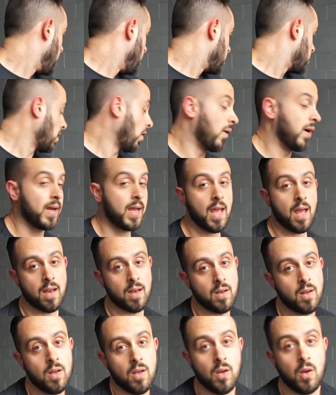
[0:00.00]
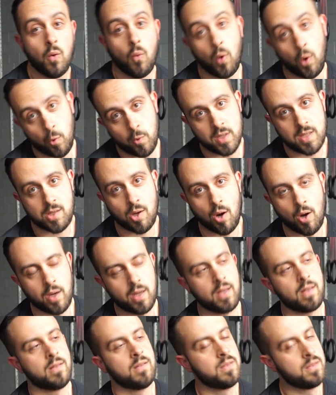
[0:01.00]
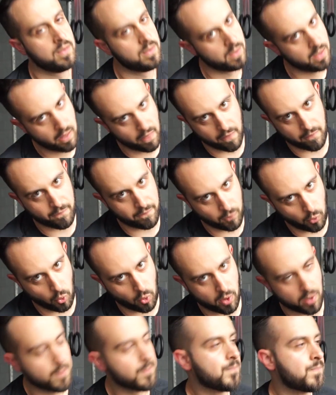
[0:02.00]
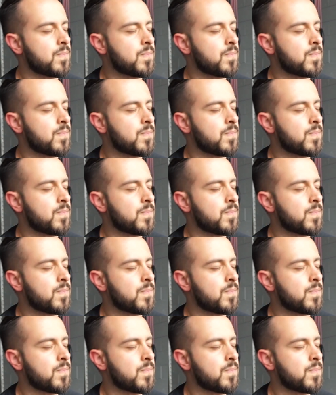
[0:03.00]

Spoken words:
So again, where are we starting? The floor.